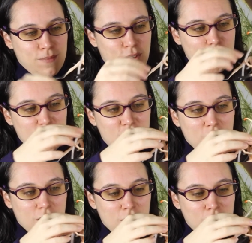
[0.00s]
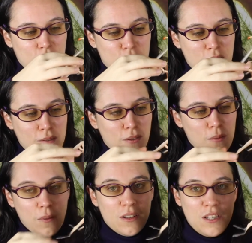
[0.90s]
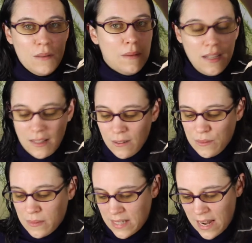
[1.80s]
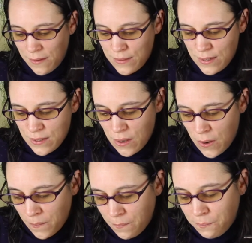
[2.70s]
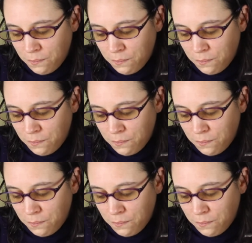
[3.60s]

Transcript: condition to travel, but she made it home safe, so